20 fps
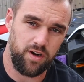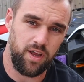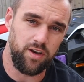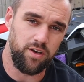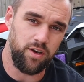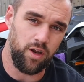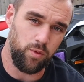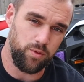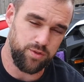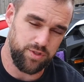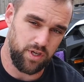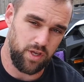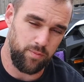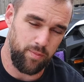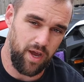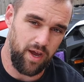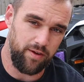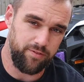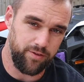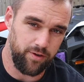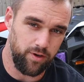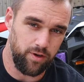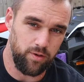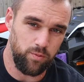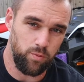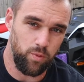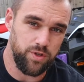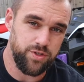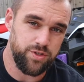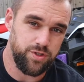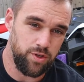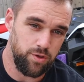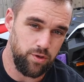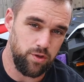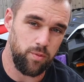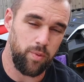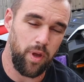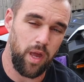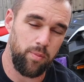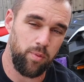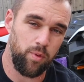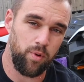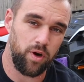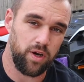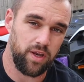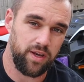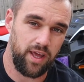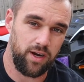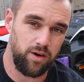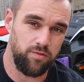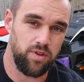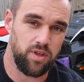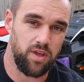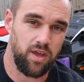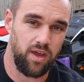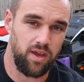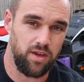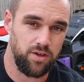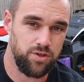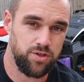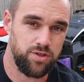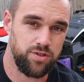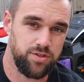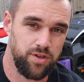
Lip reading: and no one's going to come after it once you do the paperwork and hand over the cash.